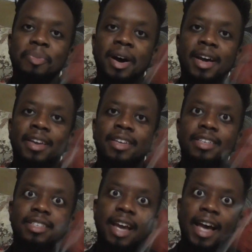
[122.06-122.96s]

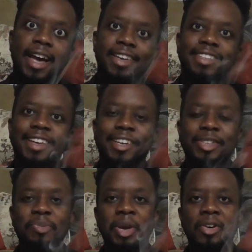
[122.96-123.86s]
mind tags that
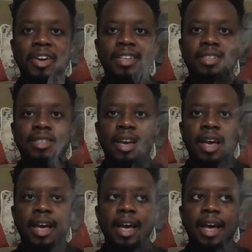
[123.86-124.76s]
experience
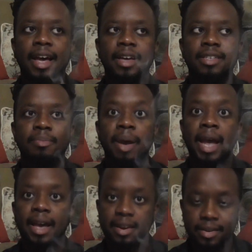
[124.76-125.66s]
as
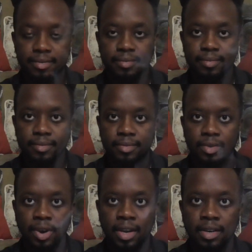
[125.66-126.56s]
bad,
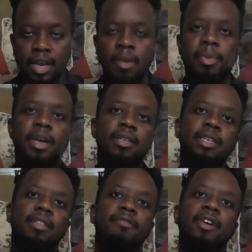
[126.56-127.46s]
right? Because
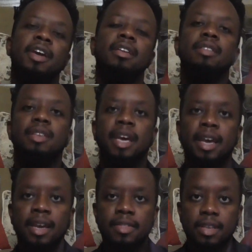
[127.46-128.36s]
at the very end of the
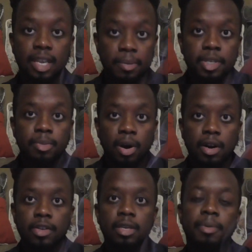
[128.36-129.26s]
day, in the deepest
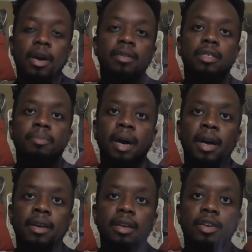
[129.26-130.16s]
part of your subconscious
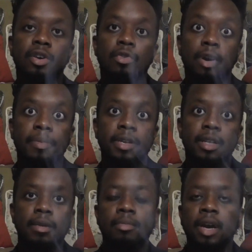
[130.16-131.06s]
mind, in your
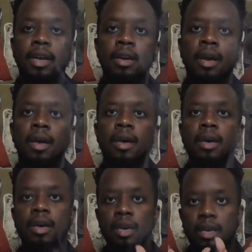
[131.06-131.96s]
reptilian
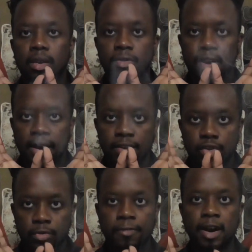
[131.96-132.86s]
brain, you've
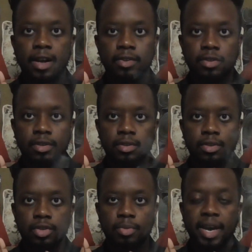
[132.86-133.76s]
got two files,
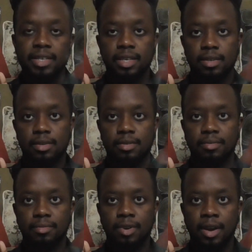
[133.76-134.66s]
two baskets,
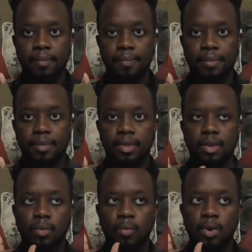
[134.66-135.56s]
right?
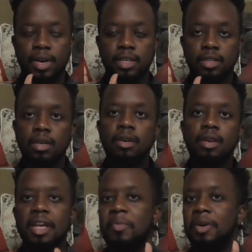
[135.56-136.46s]
One is
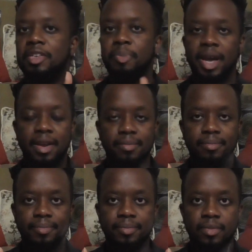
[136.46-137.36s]
good and one is bad.
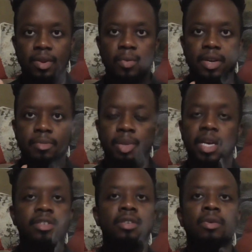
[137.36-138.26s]
One is
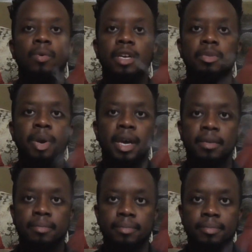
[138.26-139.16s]
pleasure, one is
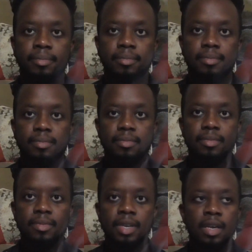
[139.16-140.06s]

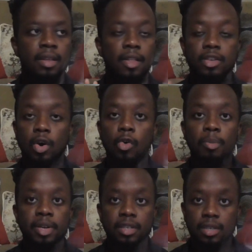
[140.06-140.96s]
pain. Now there's a
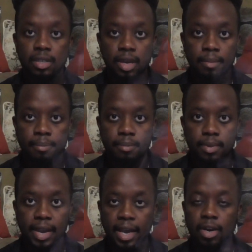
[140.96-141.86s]
whole bunch of
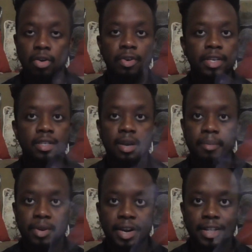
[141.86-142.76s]
sub categories,
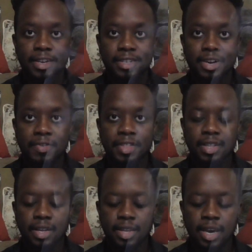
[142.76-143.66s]
submodalities, and
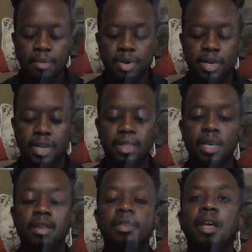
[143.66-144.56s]
everything like that, but at the
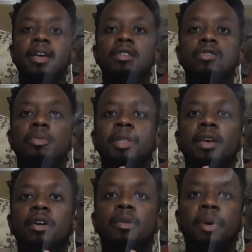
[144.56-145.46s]
end of the day, it's ultimately
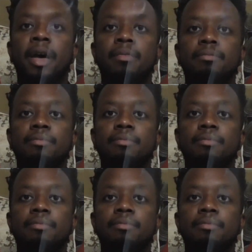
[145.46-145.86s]
good and bad.